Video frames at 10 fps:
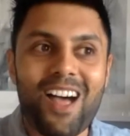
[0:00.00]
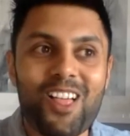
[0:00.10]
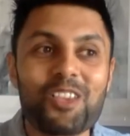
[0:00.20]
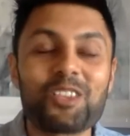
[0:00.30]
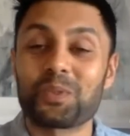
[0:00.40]

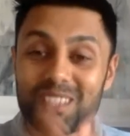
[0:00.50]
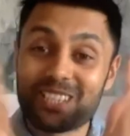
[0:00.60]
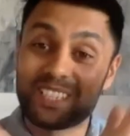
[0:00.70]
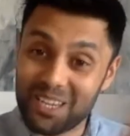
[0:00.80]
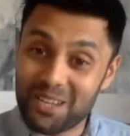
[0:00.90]
This was the
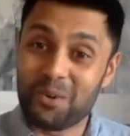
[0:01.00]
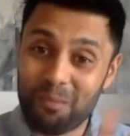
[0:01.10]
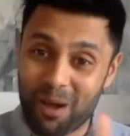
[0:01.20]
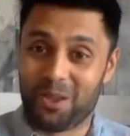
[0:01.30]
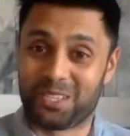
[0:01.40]
single
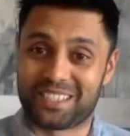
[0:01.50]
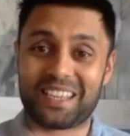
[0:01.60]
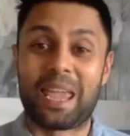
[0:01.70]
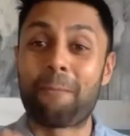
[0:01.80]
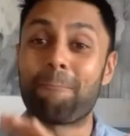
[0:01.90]
most
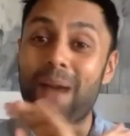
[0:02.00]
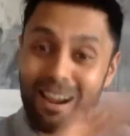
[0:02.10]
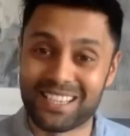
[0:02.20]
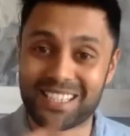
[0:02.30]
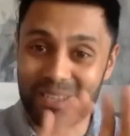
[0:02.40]

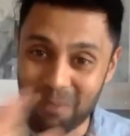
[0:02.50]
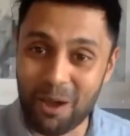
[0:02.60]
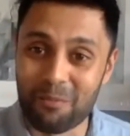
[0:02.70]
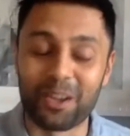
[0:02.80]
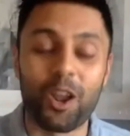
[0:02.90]
embarrassing
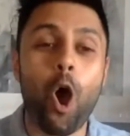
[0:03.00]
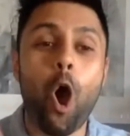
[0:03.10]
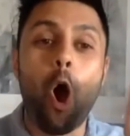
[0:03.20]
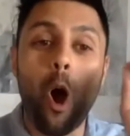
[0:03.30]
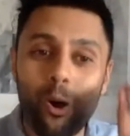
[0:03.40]
moment
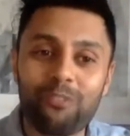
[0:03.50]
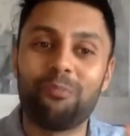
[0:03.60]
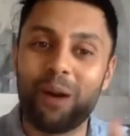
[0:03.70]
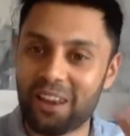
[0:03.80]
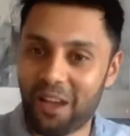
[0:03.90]
of
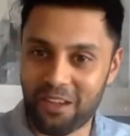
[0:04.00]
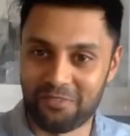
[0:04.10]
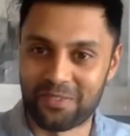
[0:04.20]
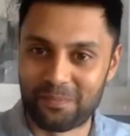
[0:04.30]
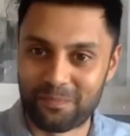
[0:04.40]
my life.